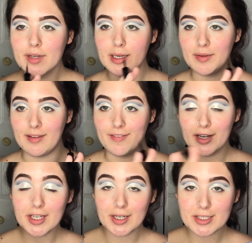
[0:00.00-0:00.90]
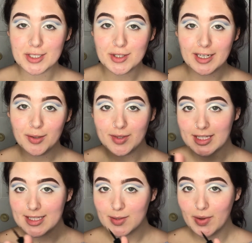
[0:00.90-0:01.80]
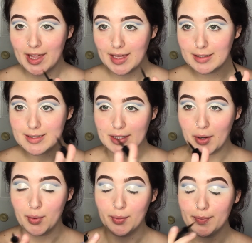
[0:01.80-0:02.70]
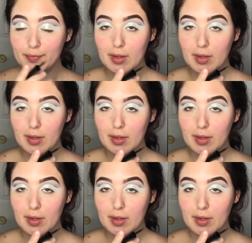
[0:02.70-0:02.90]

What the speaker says: I'm gonna be very concentrated with this wing, so.